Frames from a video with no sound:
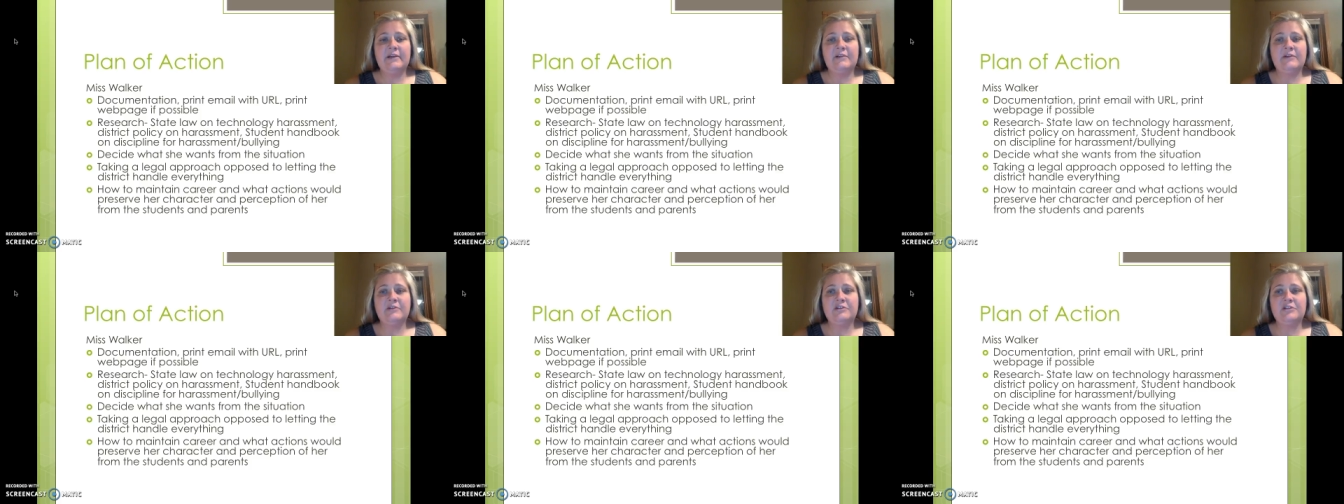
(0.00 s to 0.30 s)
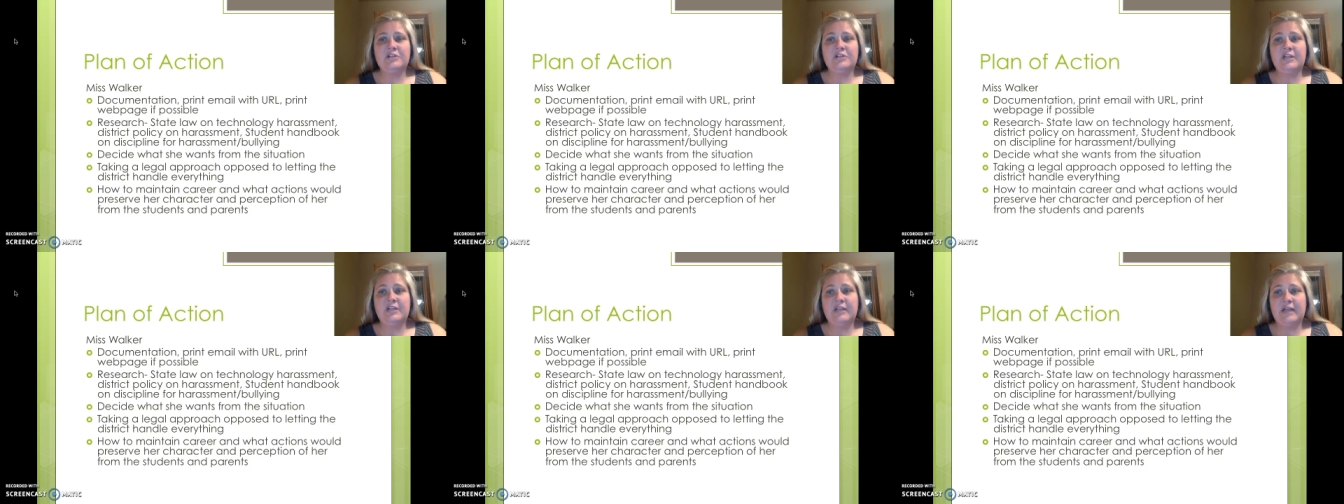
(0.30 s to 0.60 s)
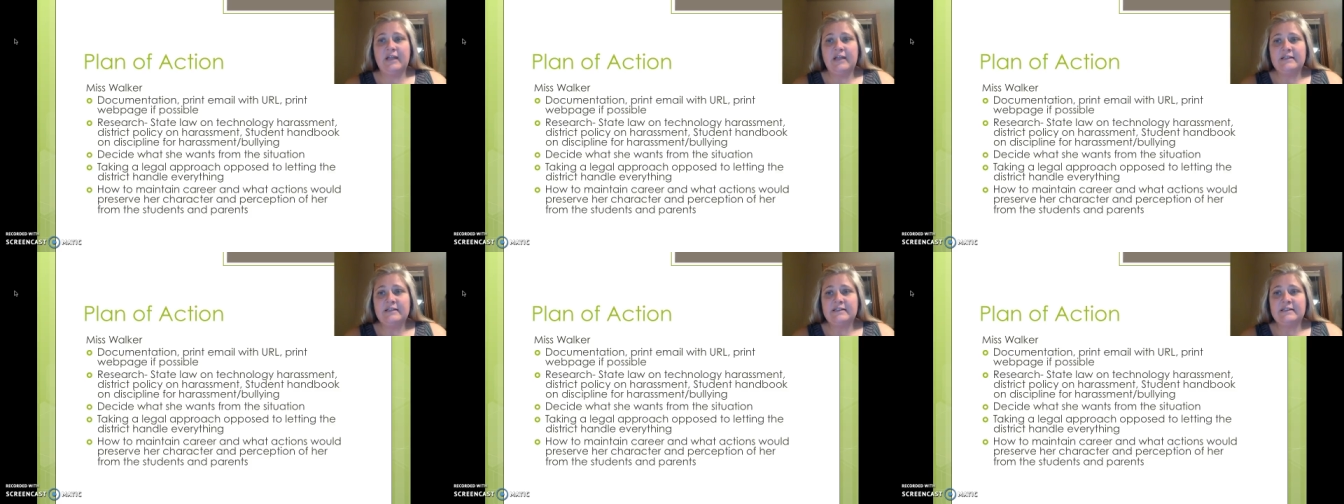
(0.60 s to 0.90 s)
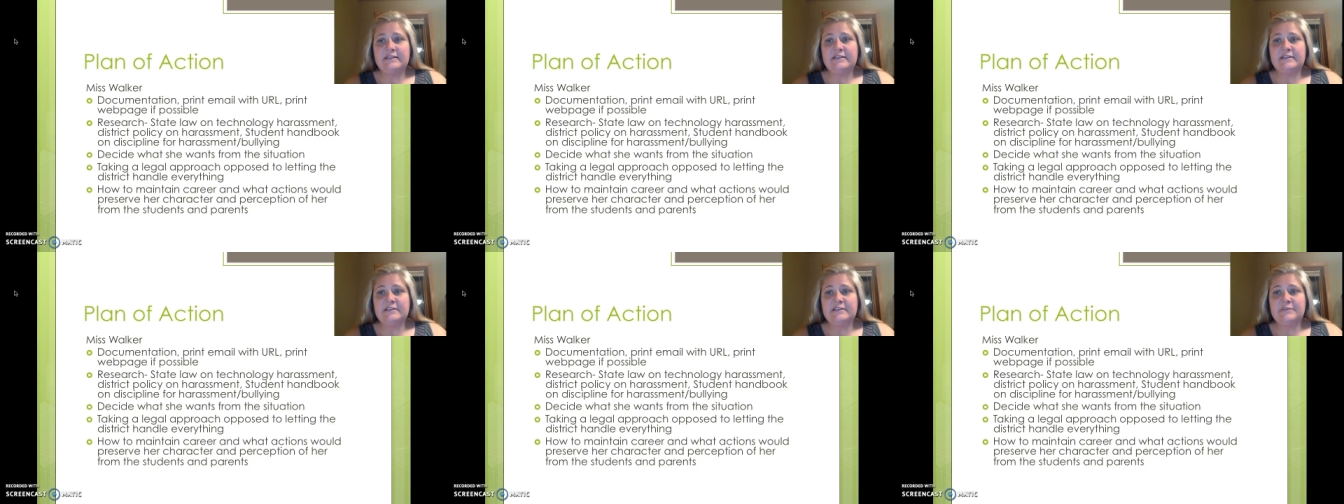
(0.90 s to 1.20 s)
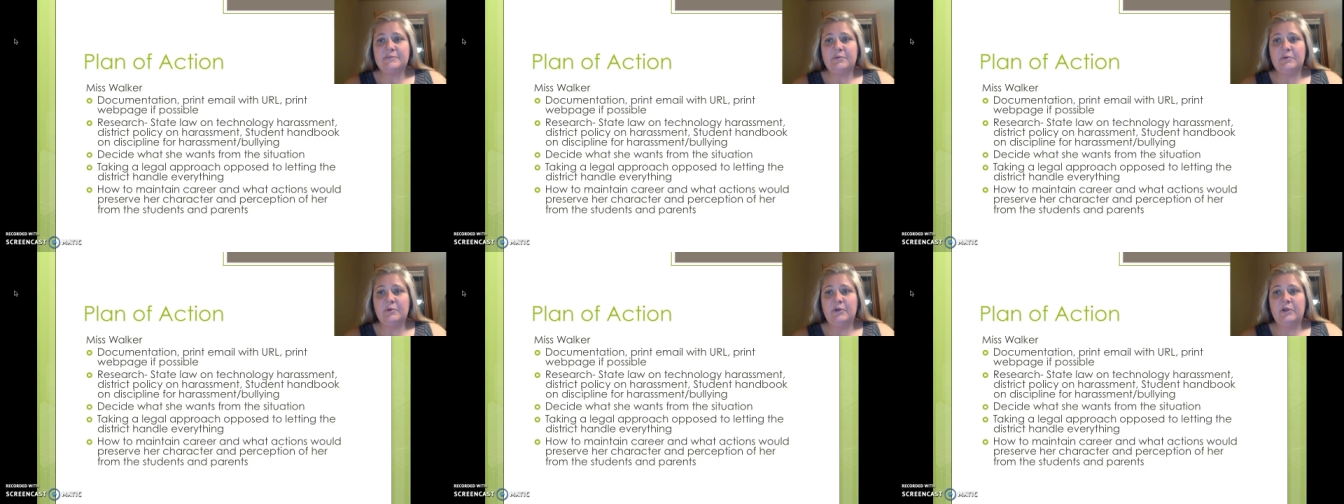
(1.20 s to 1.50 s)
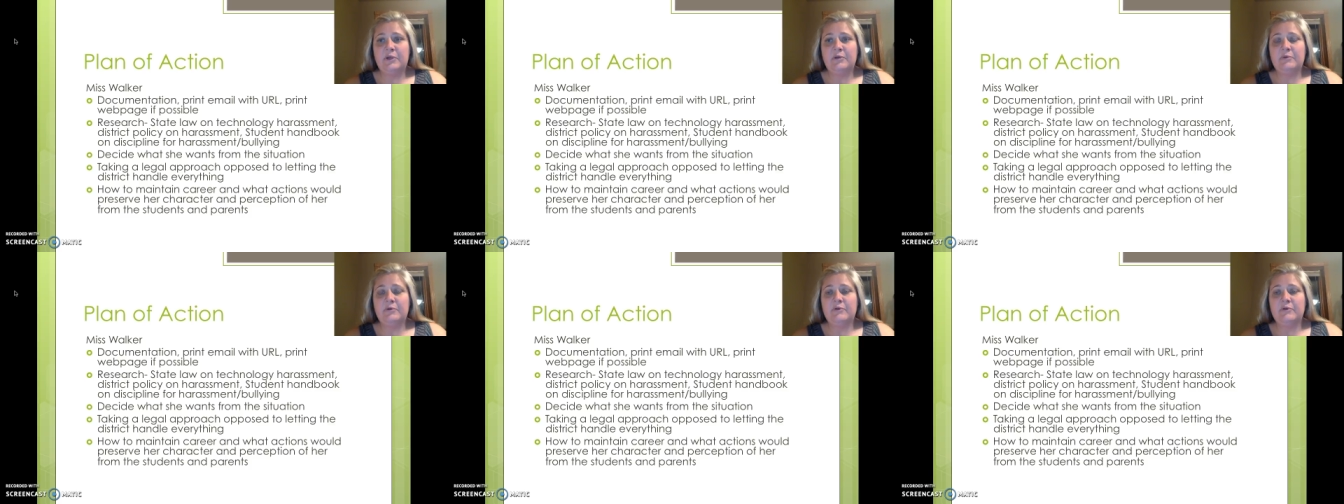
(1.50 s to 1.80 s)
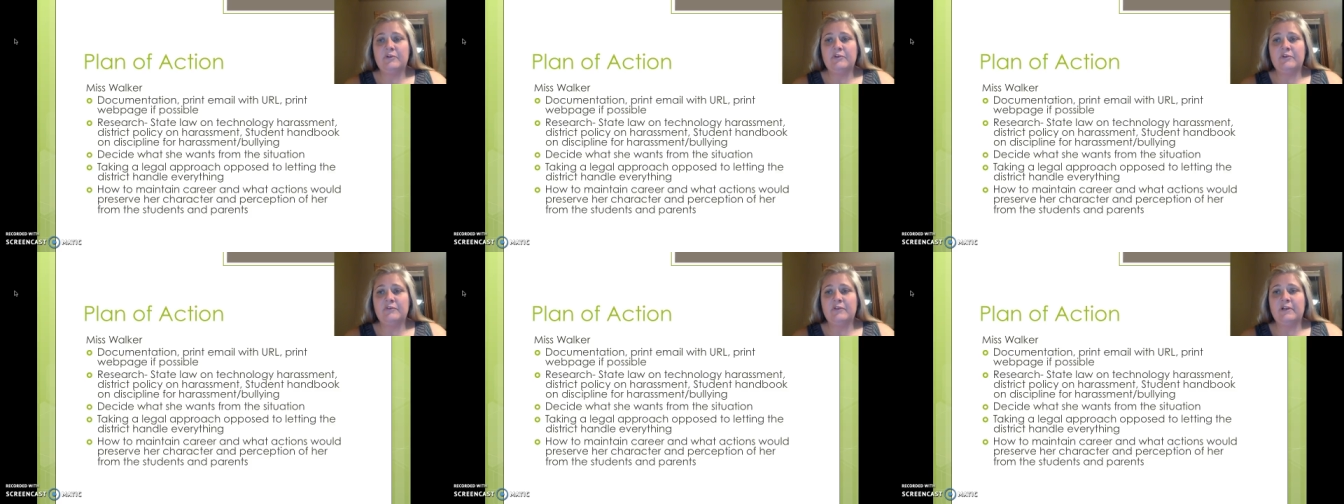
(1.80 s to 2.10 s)
she does at this point will
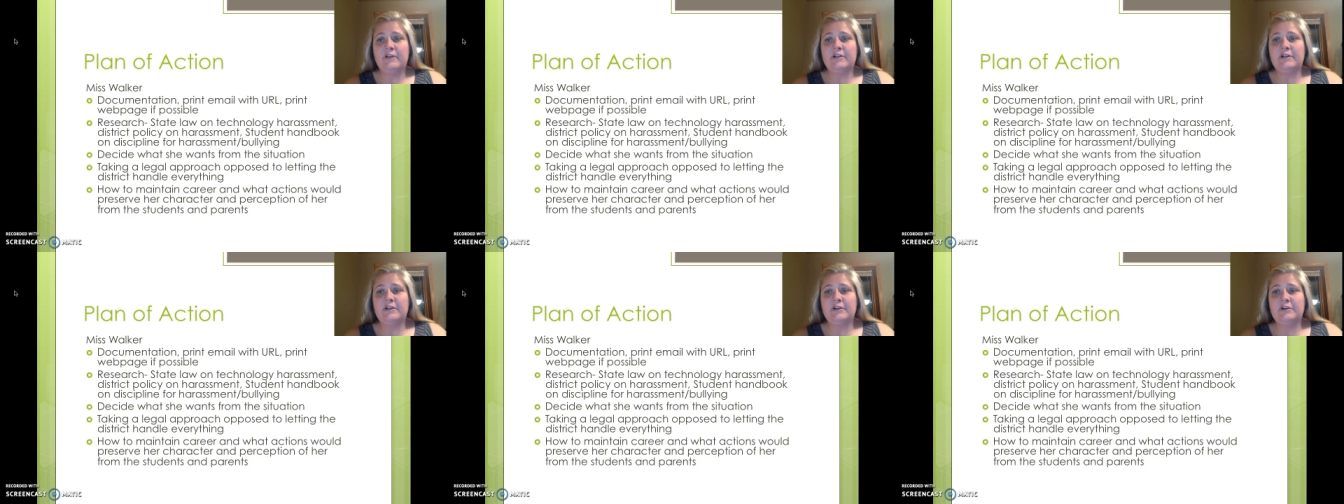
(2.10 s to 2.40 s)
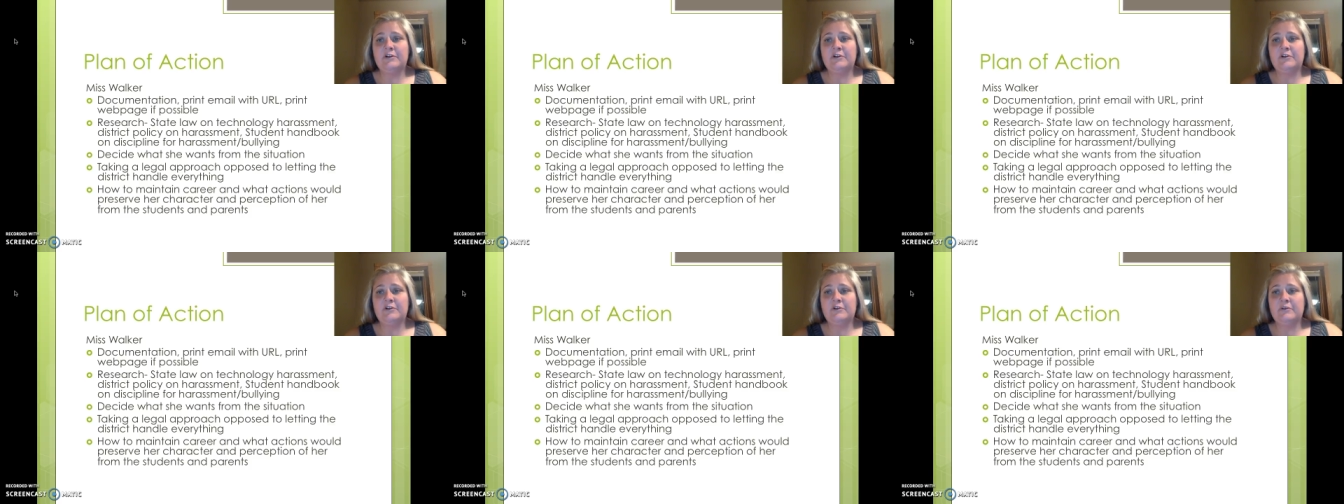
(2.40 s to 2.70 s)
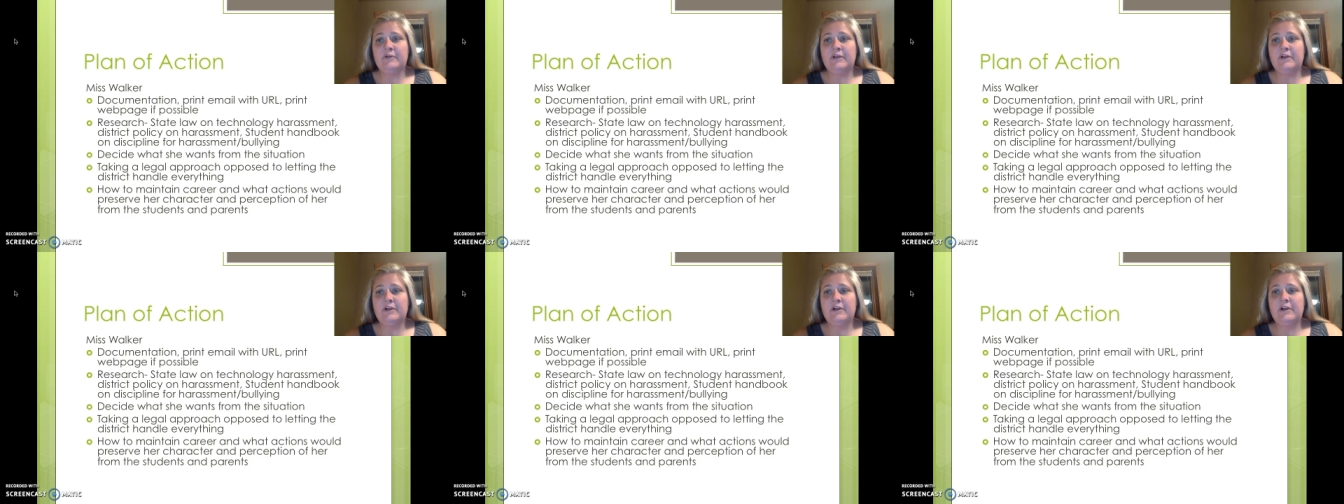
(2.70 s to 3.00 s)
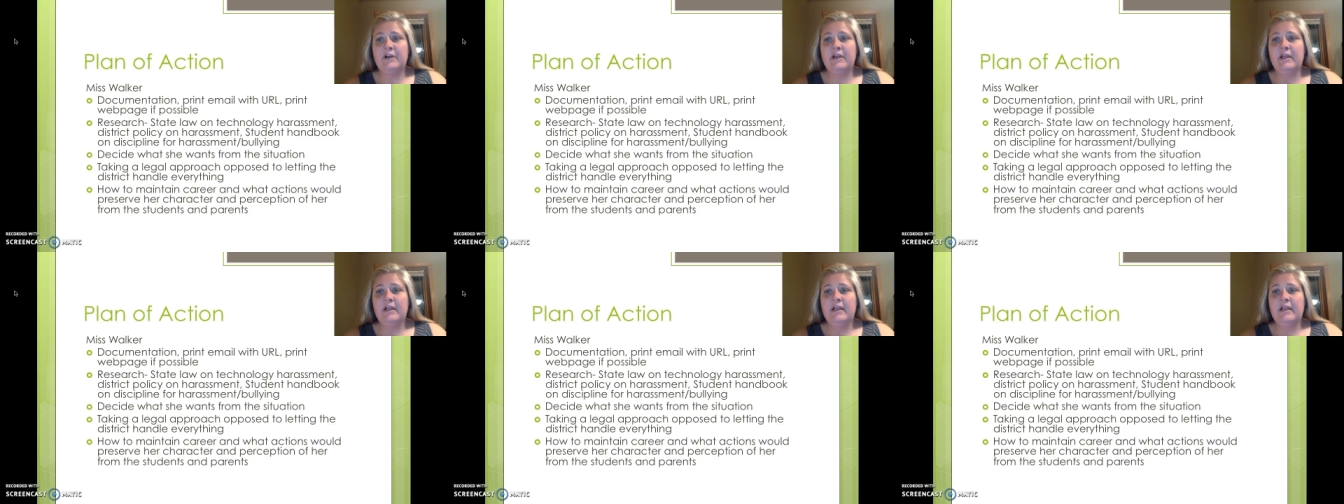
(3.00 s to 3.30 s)
reflect on her career